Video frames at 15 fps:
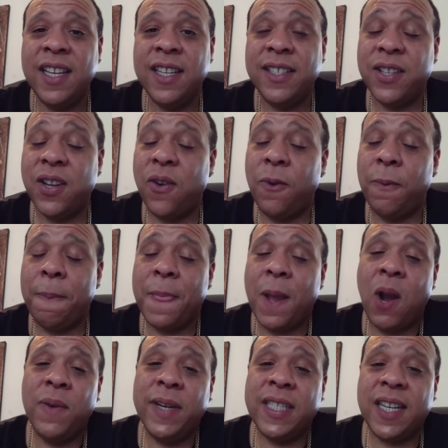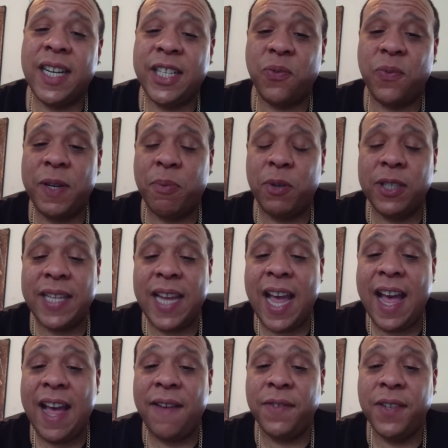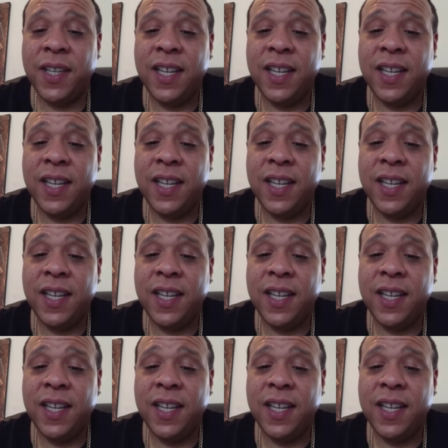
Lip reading: So, always a nice reprint to have.